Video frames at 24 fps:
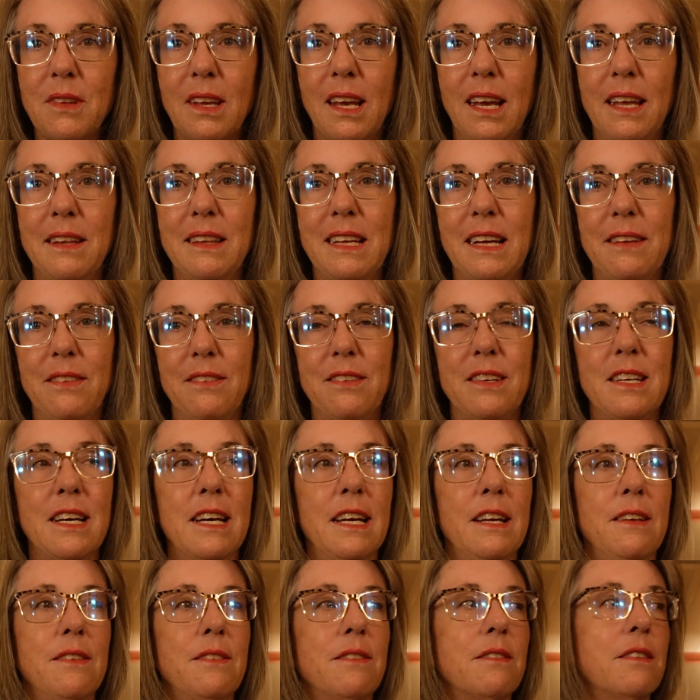and that's
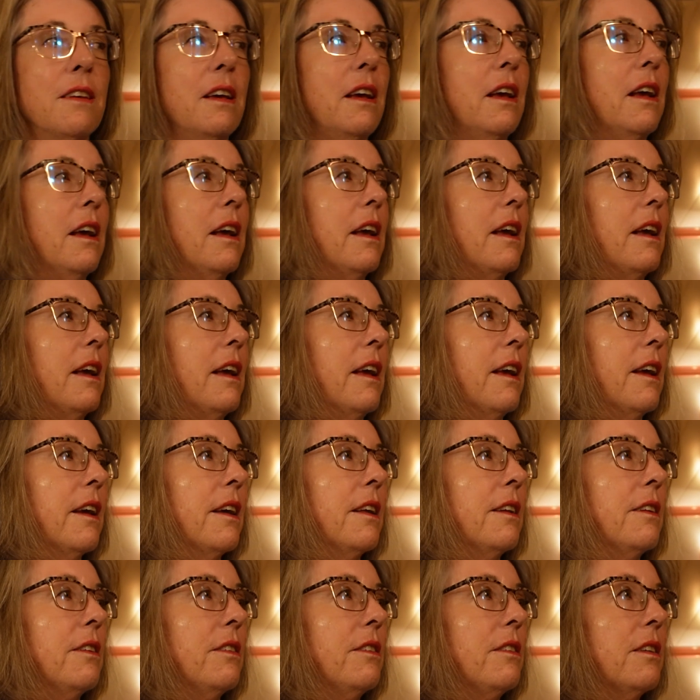nice,
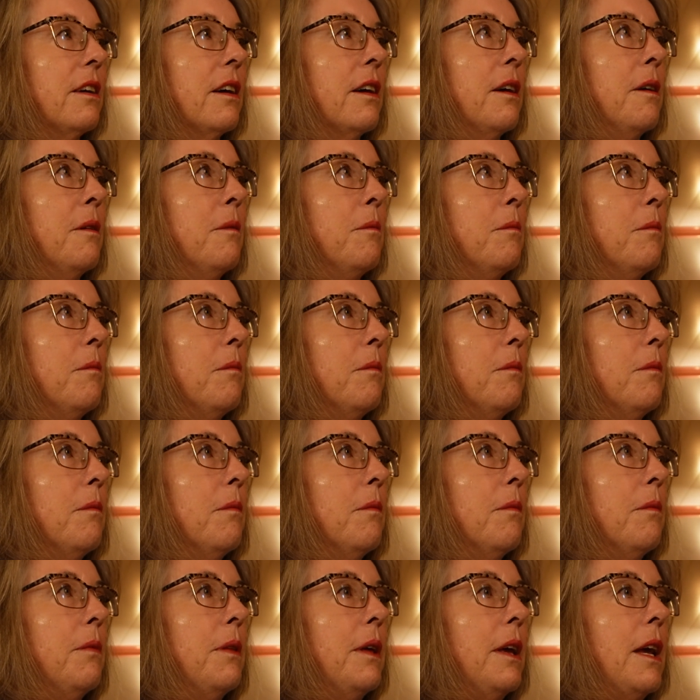and
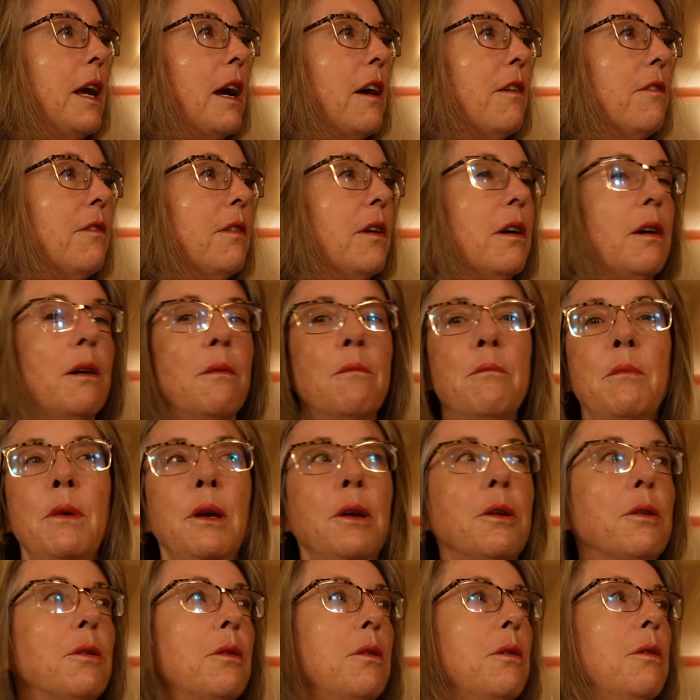they have a
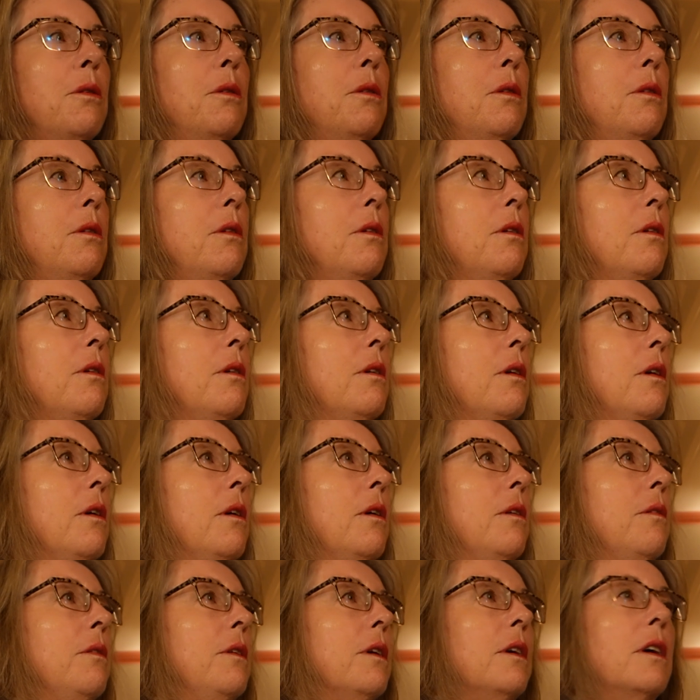mirror
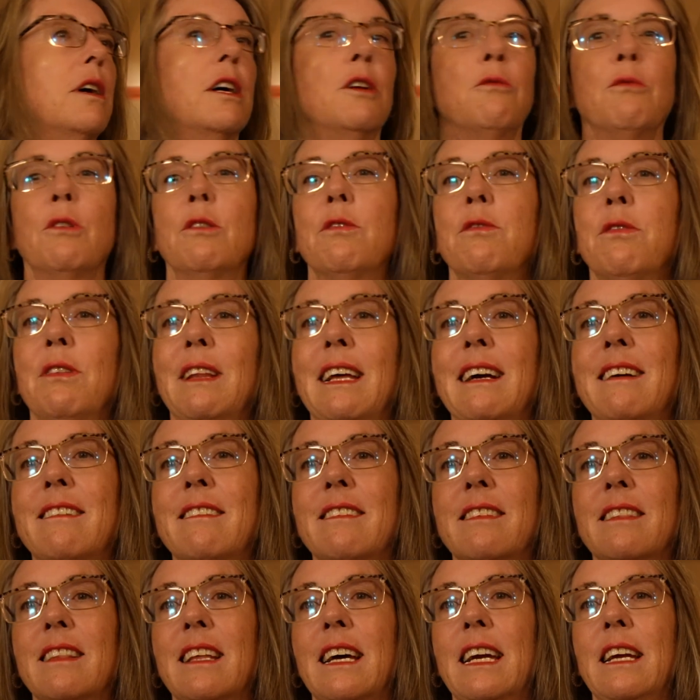that kind of
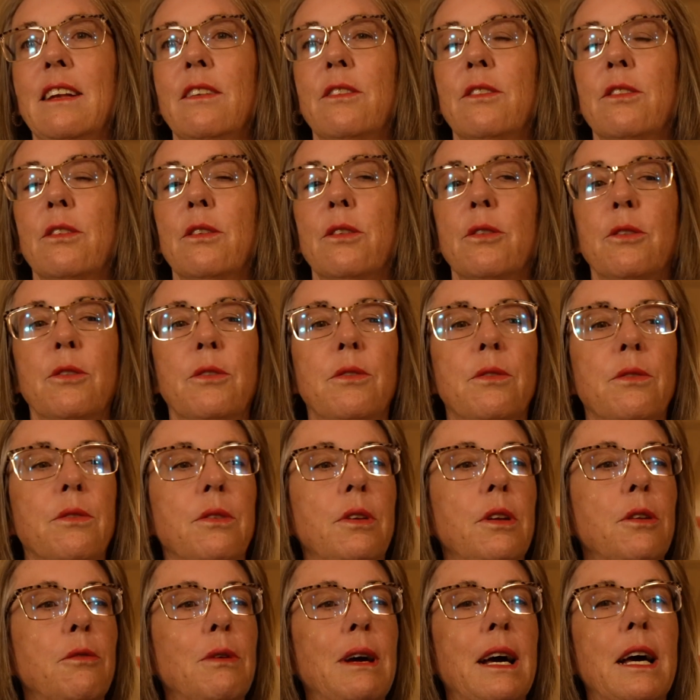reflects light, so there's,
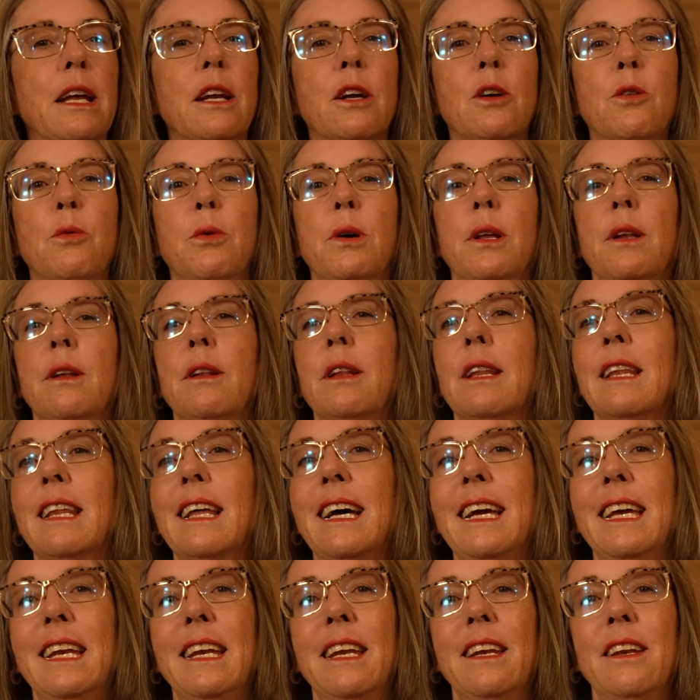you know, adequate
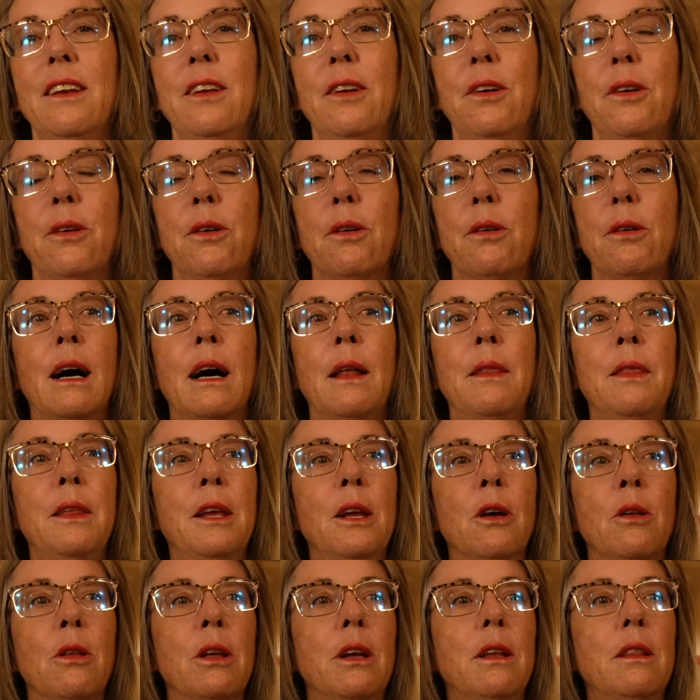light in here.
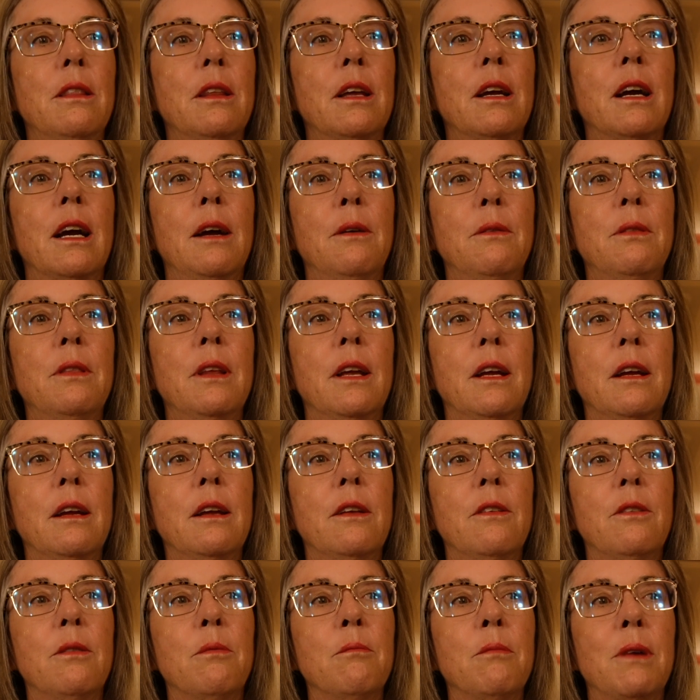The only thing I think
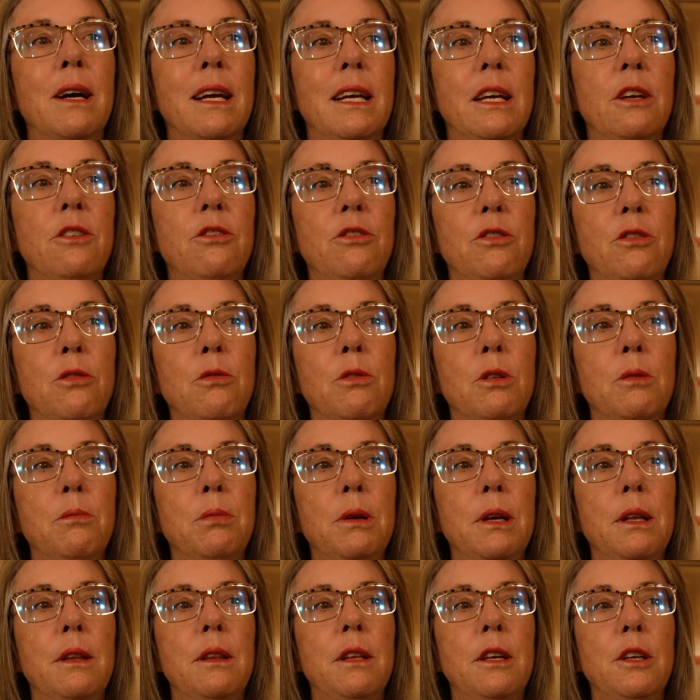is my issue would
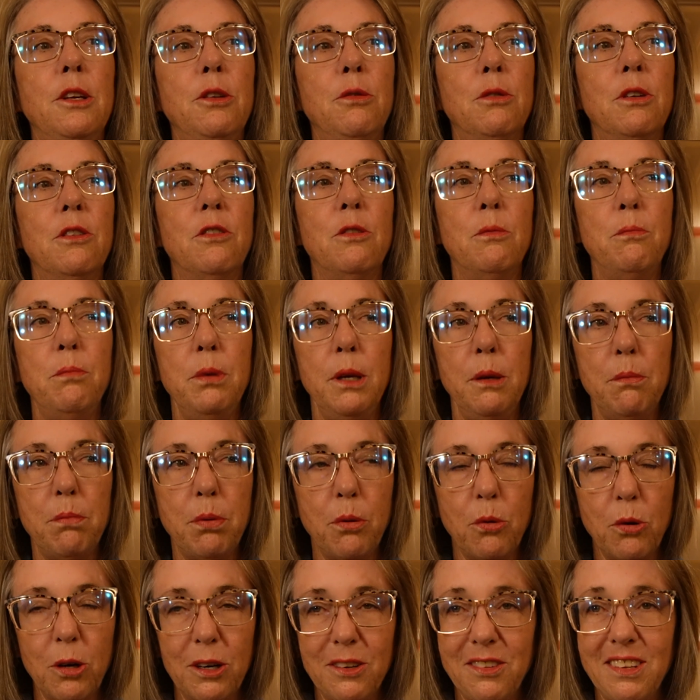be the USB
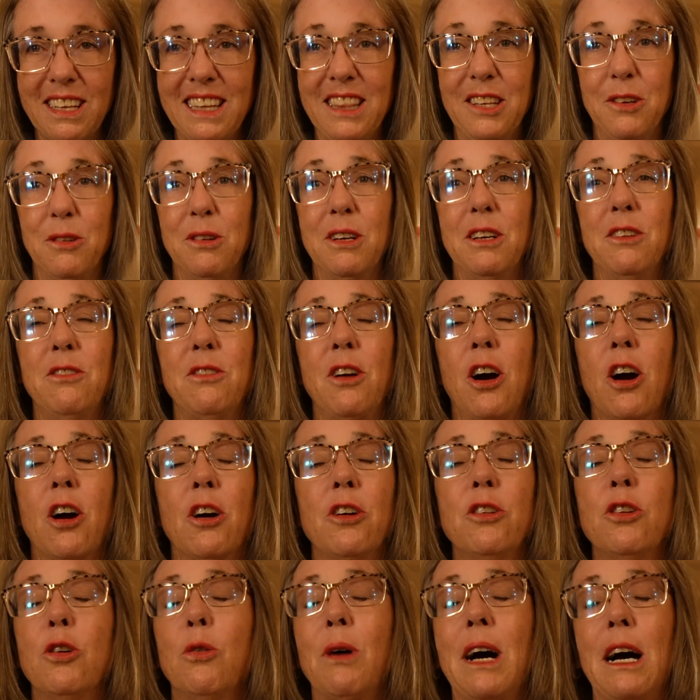ports, and there
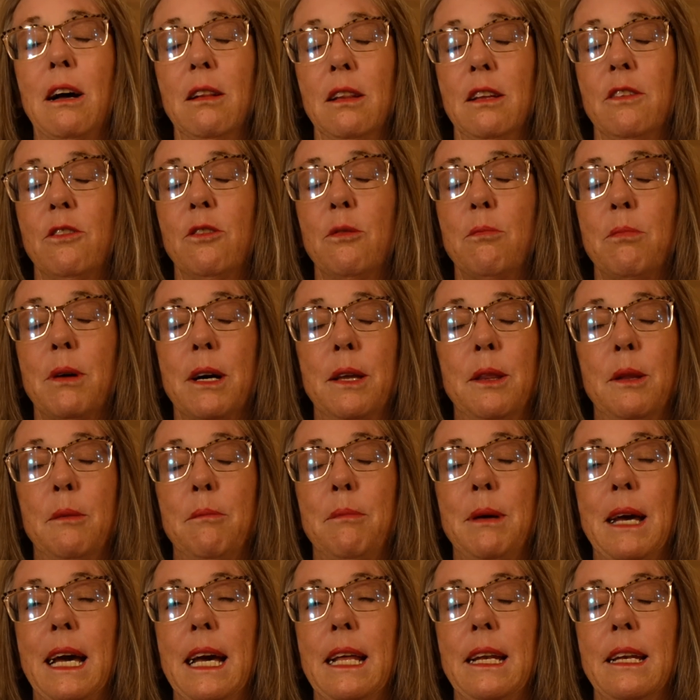are no outlets by the
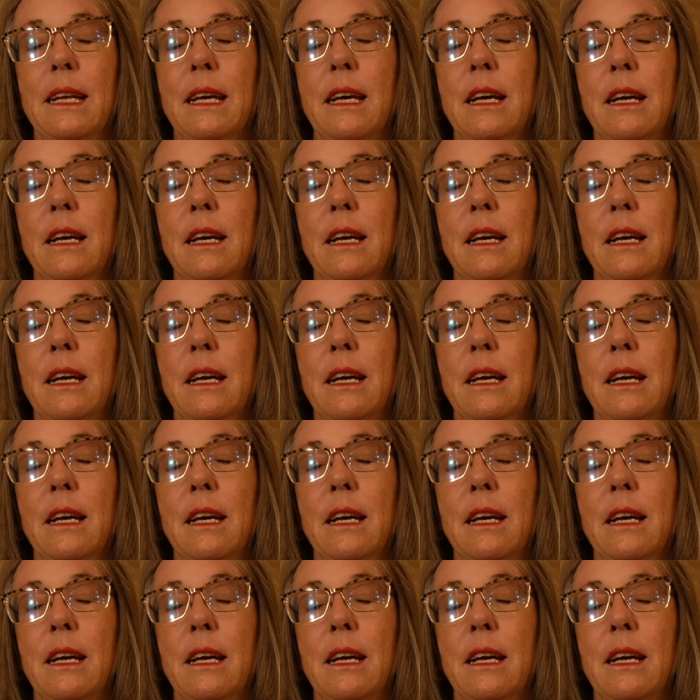bed.